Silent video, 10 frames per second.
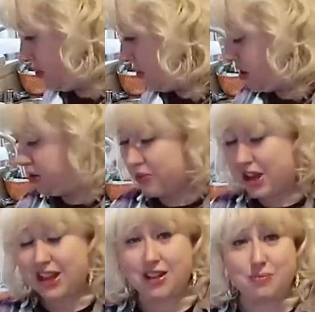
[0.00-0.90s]
the Ronald
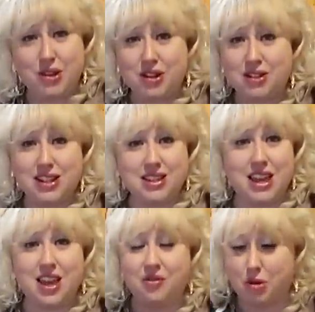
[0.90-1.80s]
Reagan building.
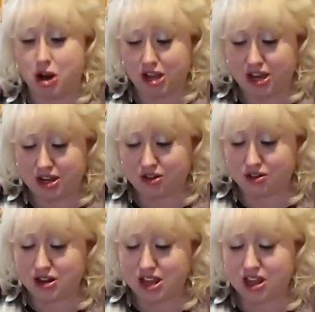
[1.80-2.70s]
They have parking
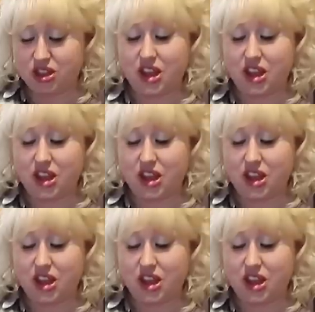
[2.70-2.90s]
underneath.